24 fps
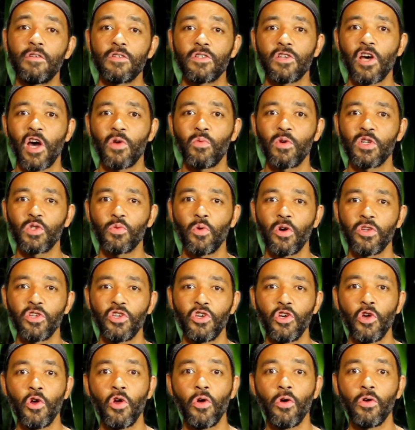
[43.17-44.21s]
decide which one
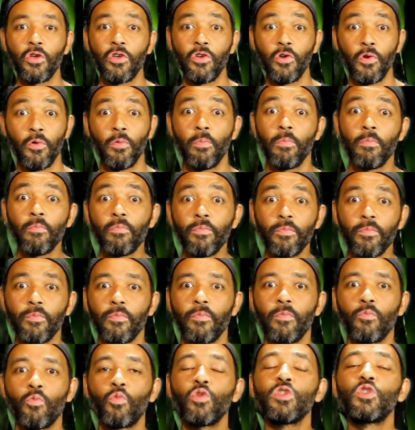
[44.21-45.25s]

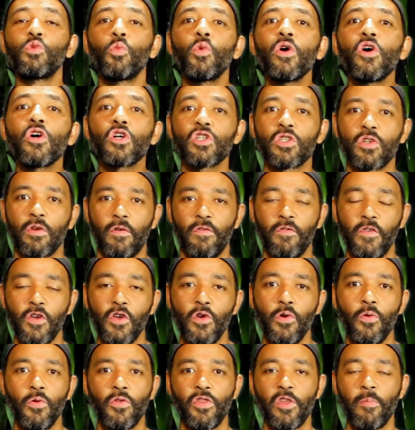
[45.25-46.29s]
which works for
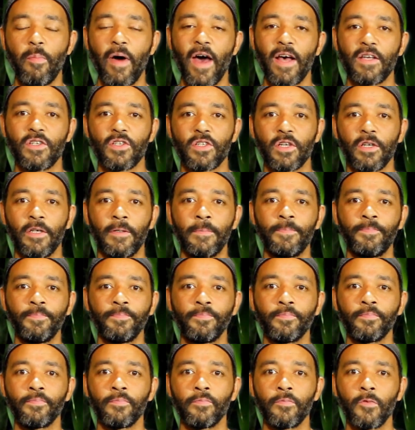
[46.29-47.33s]
you the best.
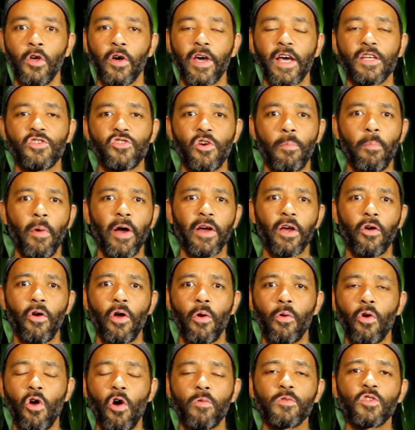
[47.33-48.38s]
Okay, so
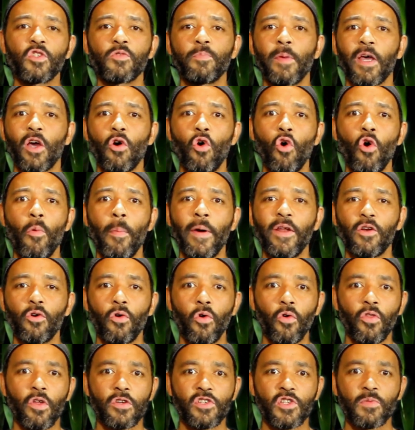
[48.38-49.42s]
Microcosmic Orbit,
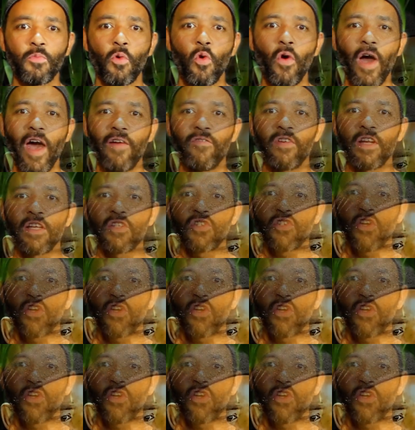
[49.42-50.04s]
or the small heavenly